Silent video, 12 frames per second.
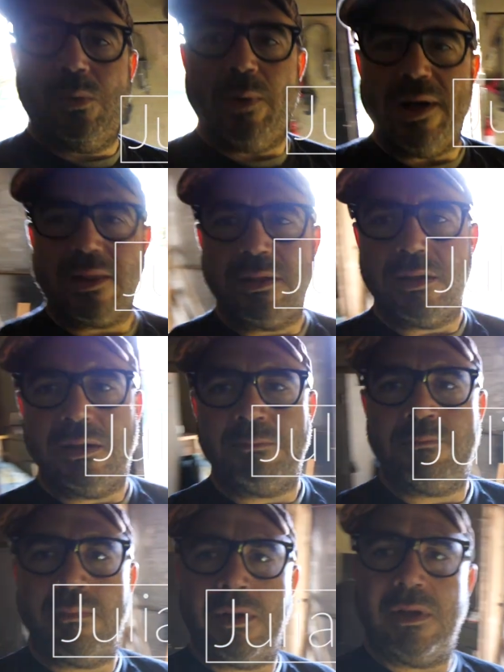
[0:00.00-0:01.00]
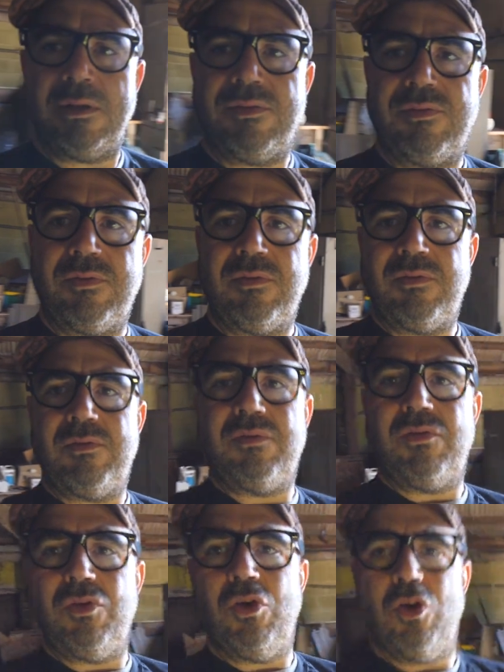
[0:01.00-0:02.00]
welcome
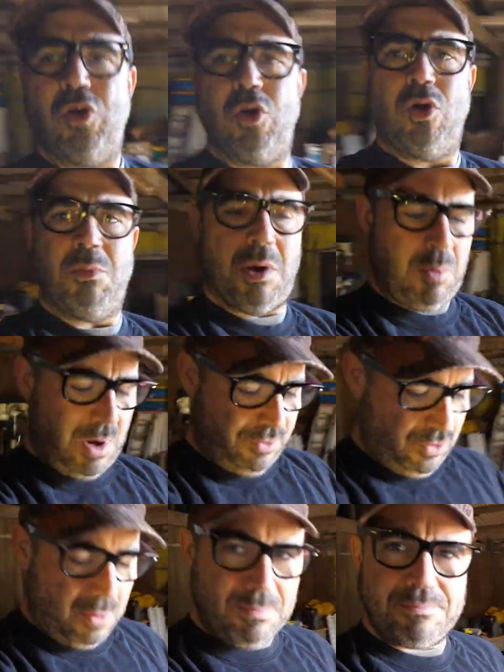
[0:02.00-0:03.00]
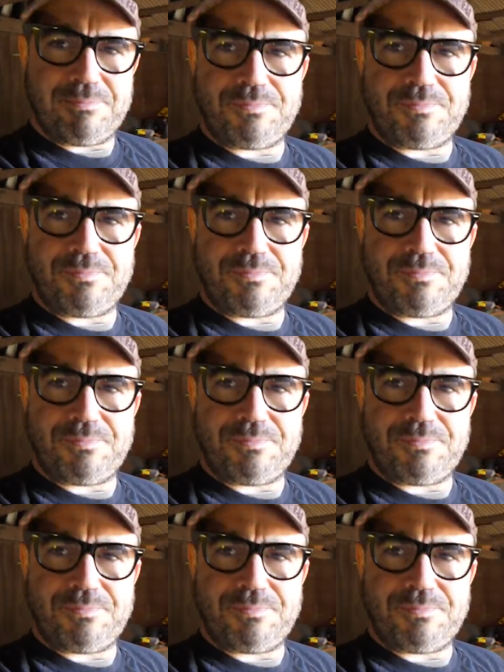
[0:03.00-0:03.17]
to my workshop.